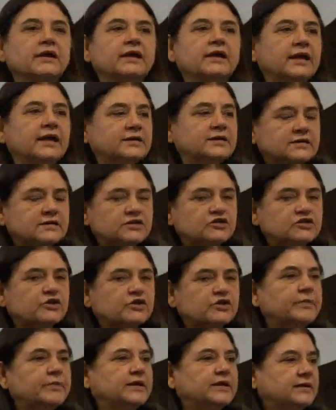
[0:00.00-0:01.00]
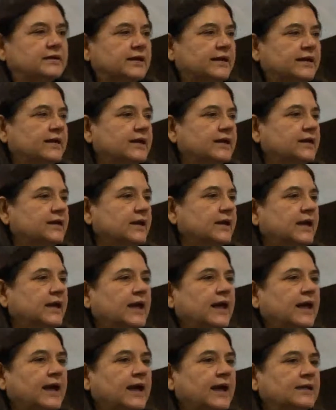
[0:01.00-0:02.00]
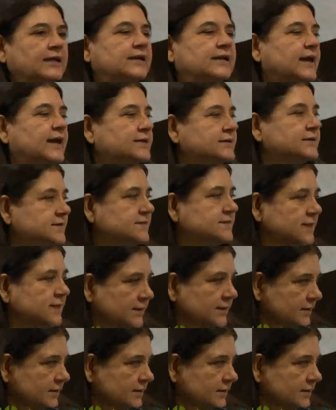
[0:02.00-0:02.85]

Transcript: indiscriminately and get sick.